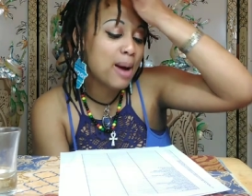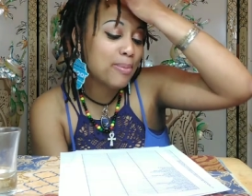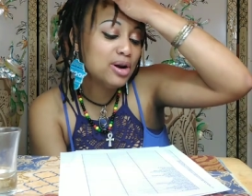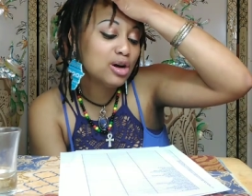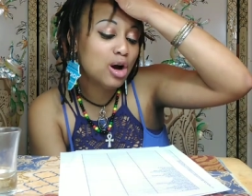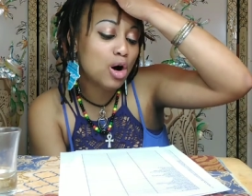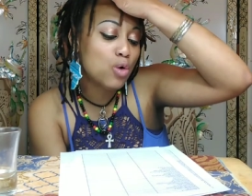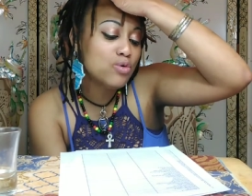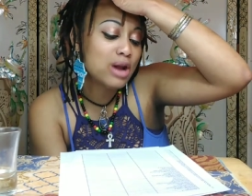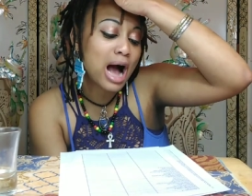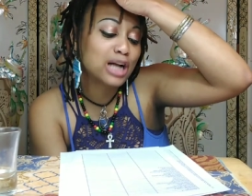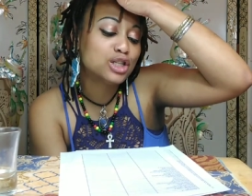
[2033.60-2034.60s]
Amber
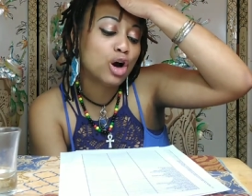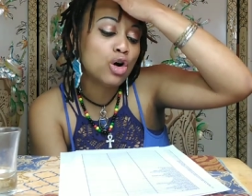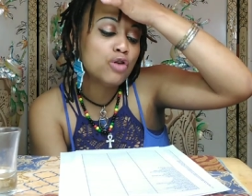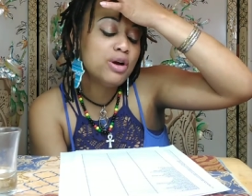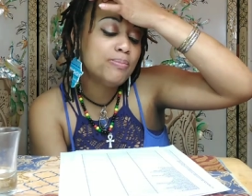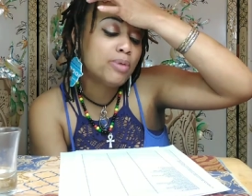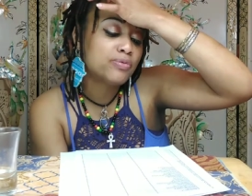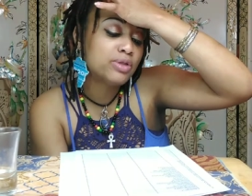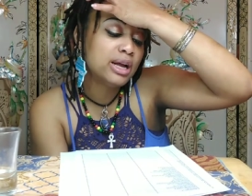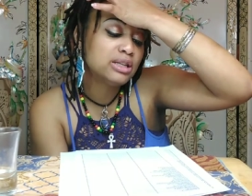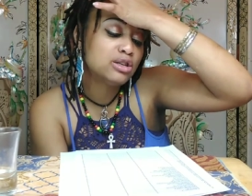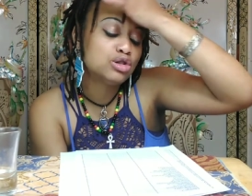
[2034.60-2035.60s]
Nicole Knox Urban,
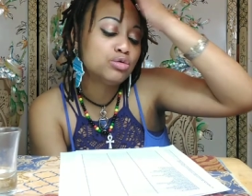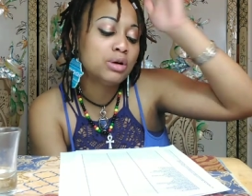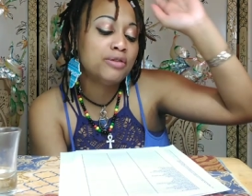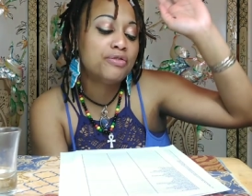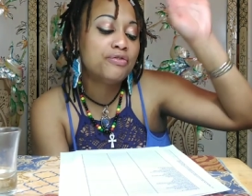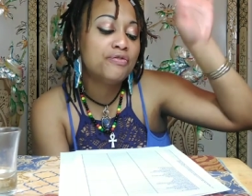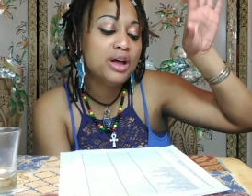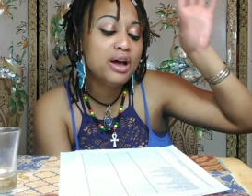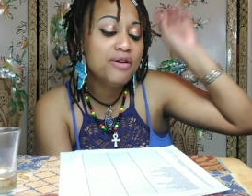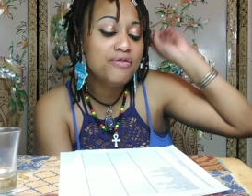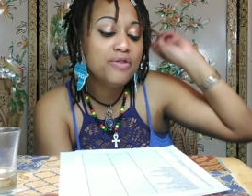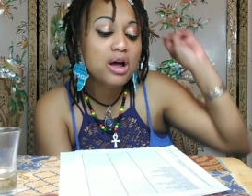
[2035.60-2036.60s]
birthday to
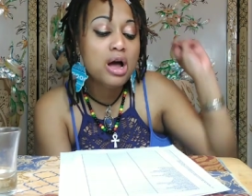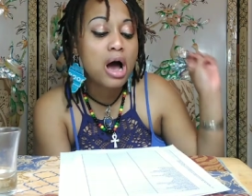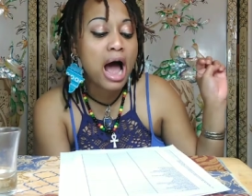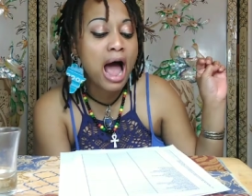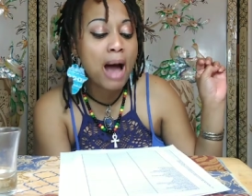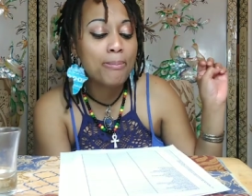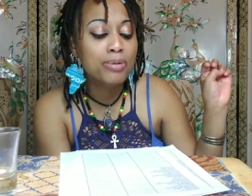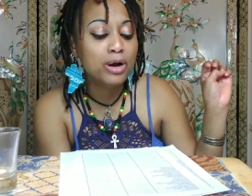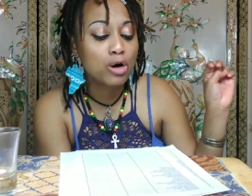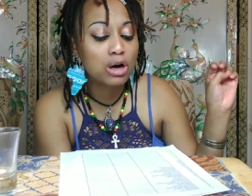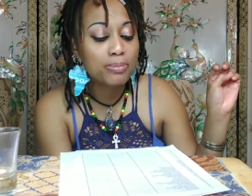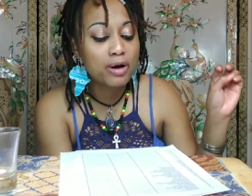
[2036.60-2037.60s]
25th.
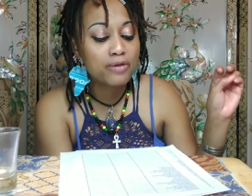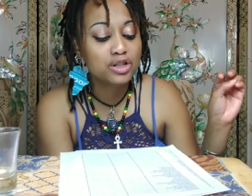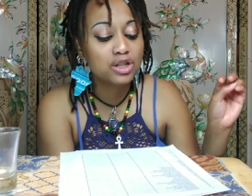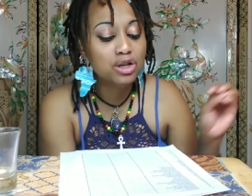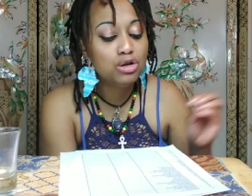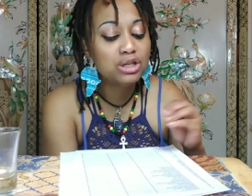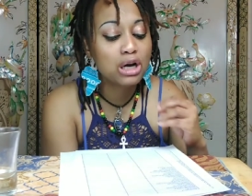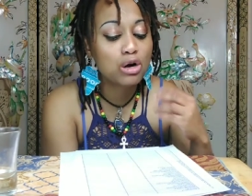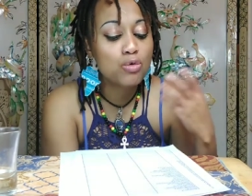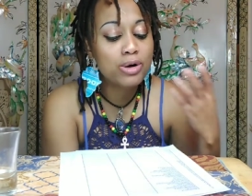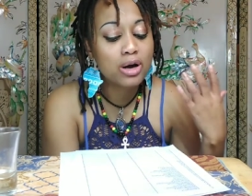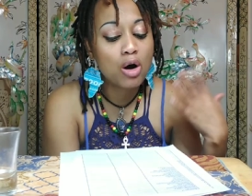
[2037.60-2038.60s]
Happy early birthday to you.
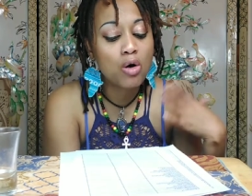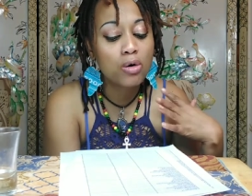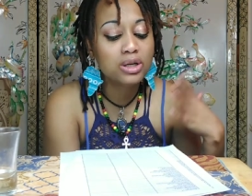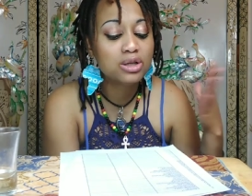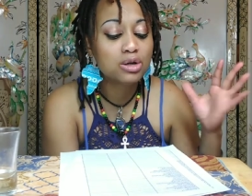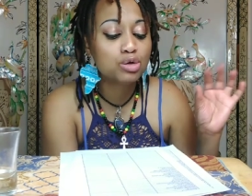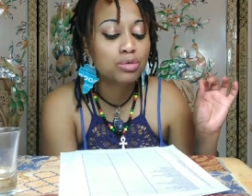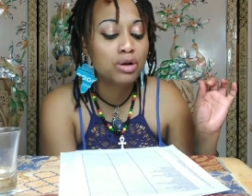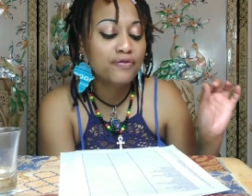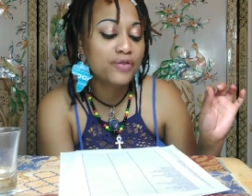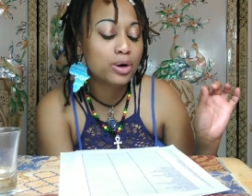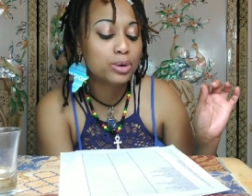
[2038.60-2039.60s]
Shaquina Horse on the
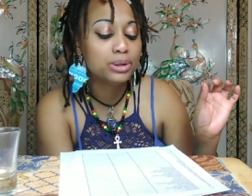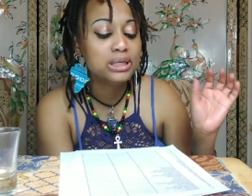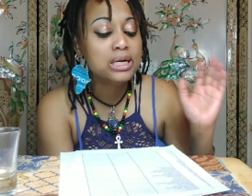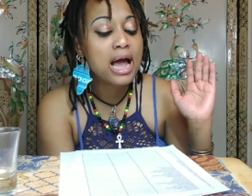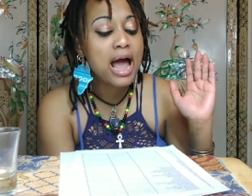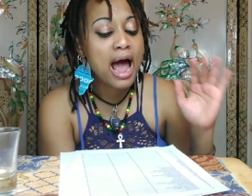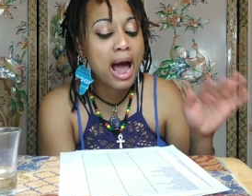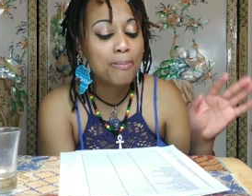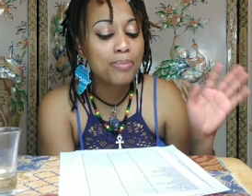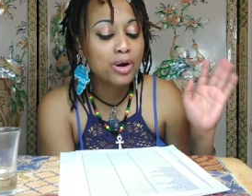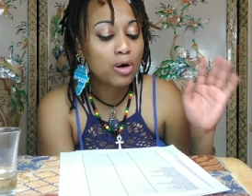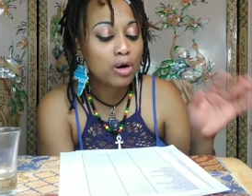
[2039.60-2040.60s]
21st.
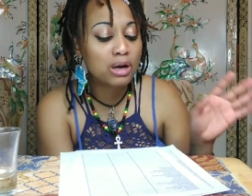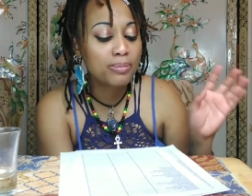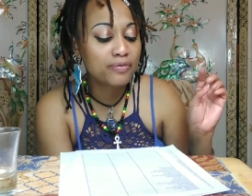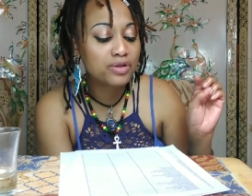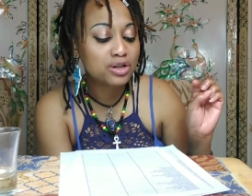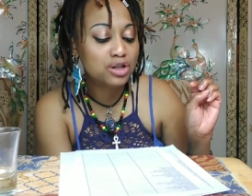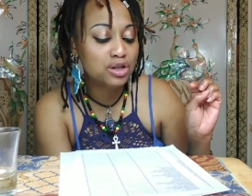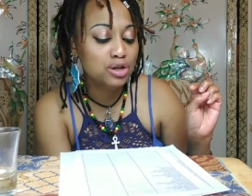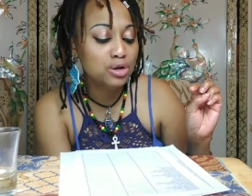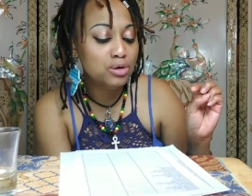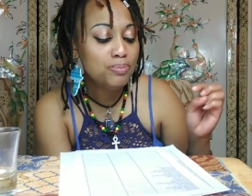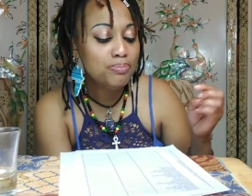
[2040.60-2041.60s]
Happy early birthday to
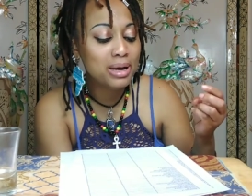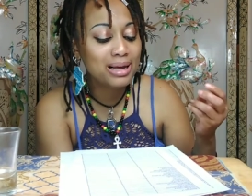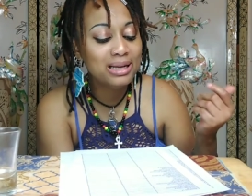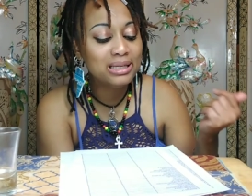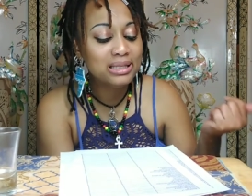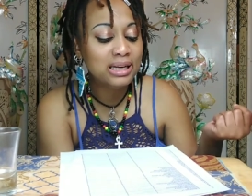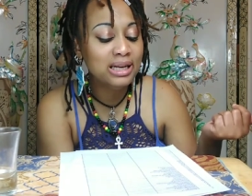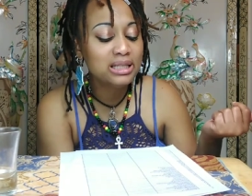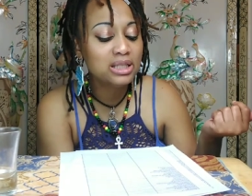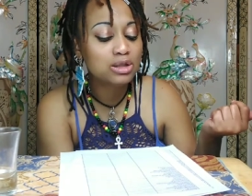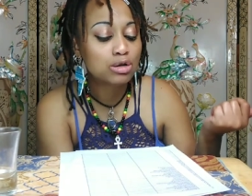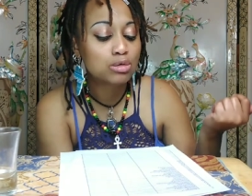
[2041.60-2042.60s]
you. Big Lee's
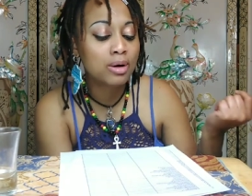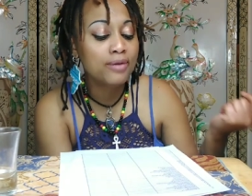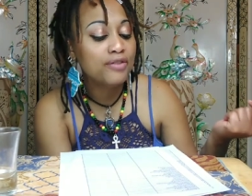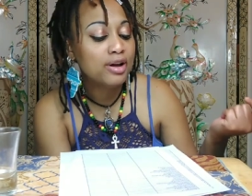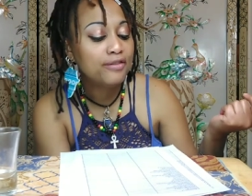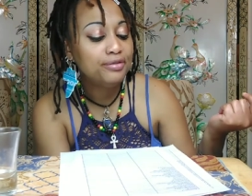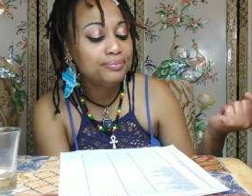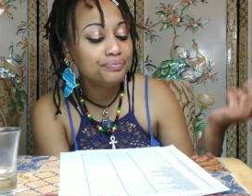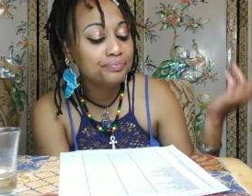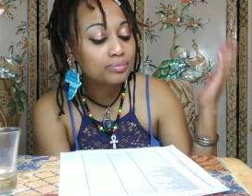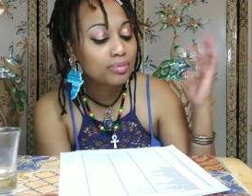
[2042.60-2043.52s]
East on the 25th.